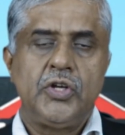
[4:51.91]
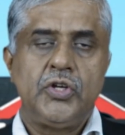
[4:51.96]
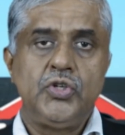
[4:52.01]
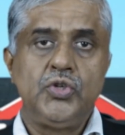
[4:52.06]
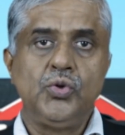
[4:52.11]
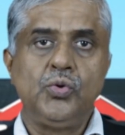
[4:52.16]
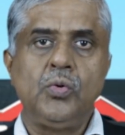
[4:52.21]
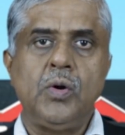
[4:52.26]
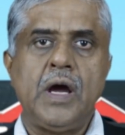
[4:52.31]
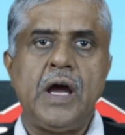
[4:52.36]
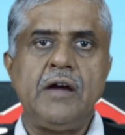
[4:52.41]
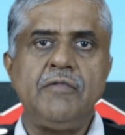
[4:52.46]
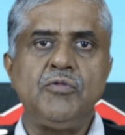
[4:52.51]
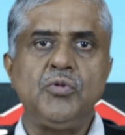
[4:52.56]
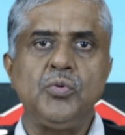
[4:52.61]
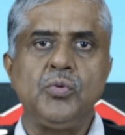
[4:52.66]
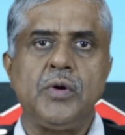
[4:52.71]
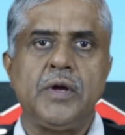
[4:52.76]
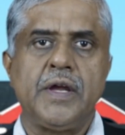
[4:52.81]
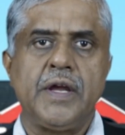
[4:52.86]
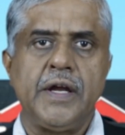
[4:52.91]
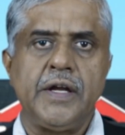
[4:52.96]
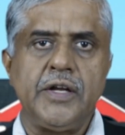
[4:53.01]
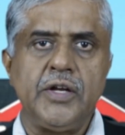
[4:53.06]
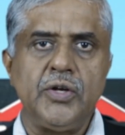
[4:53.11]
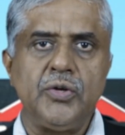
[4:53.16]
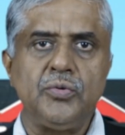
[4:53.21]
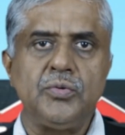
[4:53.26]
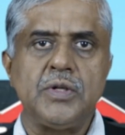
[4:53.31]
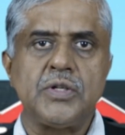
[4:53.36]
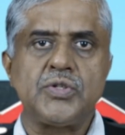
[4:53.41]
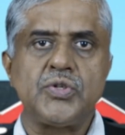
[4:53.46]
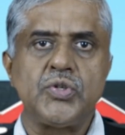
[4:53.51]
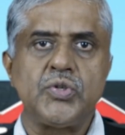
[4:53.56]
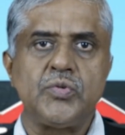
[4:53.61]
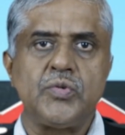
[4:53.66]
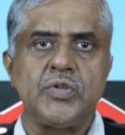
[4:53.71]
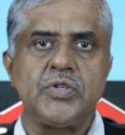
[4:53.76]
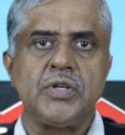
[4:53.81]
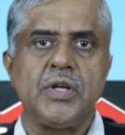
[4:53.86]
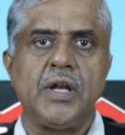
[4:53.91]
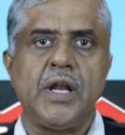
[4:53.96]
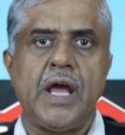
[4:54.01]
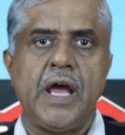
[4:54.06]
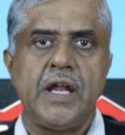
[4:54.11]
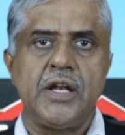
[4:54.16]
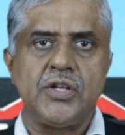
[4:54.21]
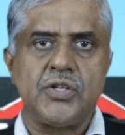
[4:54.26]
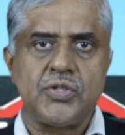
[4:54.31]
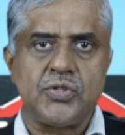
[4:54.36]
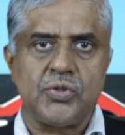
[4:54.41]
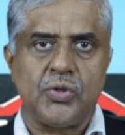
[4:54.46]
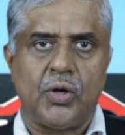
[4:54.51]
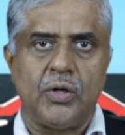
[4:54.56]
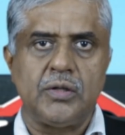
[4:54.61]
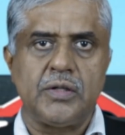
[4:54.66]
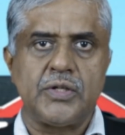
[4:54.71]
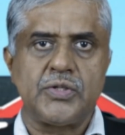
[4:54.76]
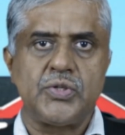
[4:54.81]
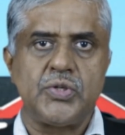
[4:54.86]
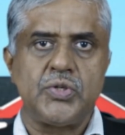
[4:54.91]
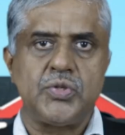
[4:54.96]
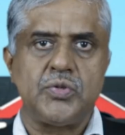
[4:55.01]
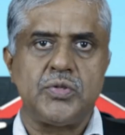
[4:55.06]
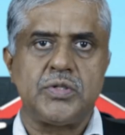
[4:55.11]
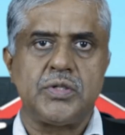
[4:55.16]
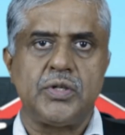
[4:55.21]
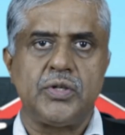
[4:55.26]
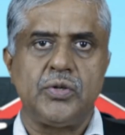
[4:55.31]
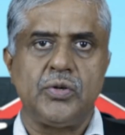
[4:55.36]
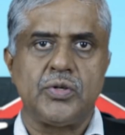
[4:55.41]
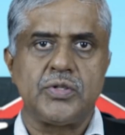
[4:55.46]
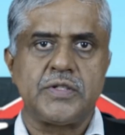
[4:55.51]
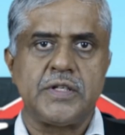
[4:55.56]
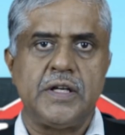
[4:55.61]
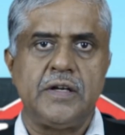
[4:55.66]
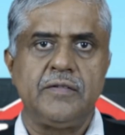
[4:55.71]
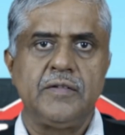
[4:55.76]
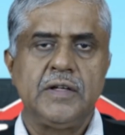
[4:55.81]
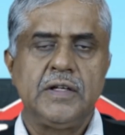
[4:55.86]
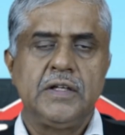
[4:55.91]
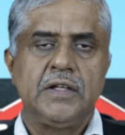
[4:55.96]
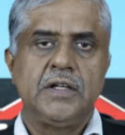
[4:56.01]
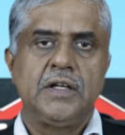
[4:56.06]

You have to get into the situation and solve the situation yourself